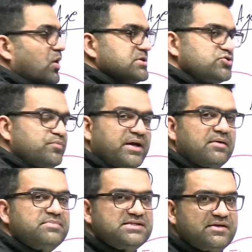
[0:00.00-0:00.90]
to become the
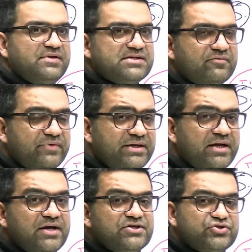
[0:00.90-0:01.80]
civil servant
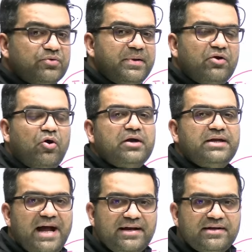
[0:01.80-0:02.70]
should be caught
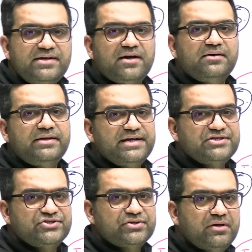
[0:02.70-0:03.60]
at a younger age.
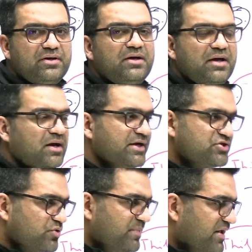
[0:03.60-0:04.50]
He should
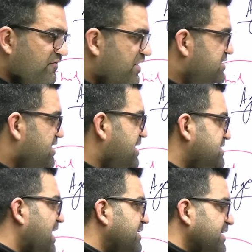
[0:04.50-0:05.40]
be given a chance
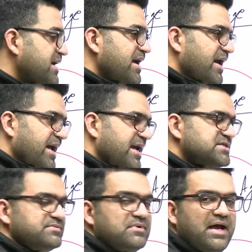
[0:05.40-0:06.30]
at the
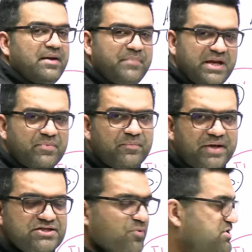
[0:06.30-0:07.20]
minimum age
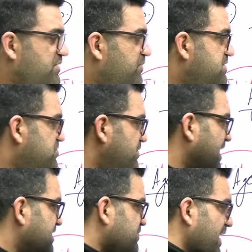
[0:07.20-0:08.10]
possible. So that is
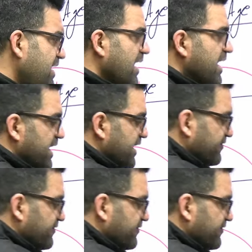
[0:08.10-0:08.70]
why even